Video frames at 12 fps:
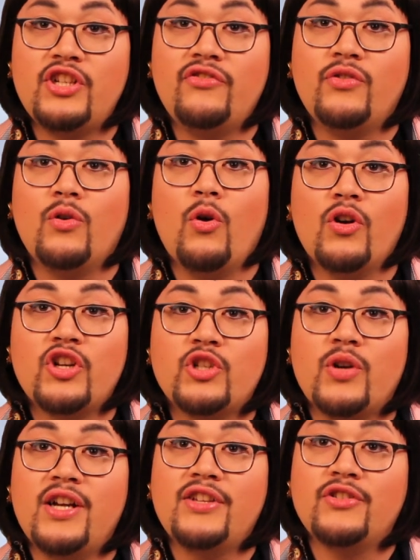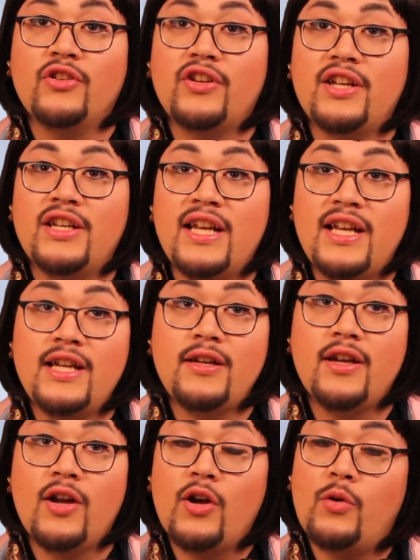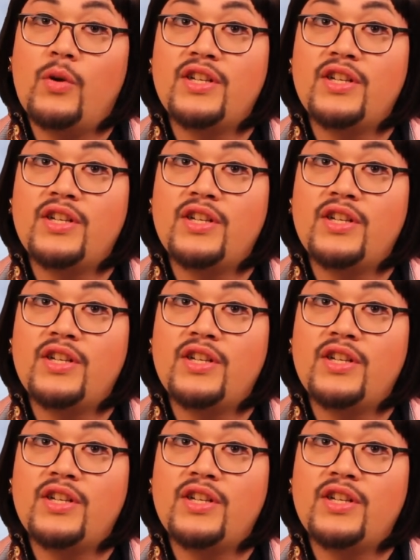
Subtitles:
a coalition for orchestrated circuit knitting,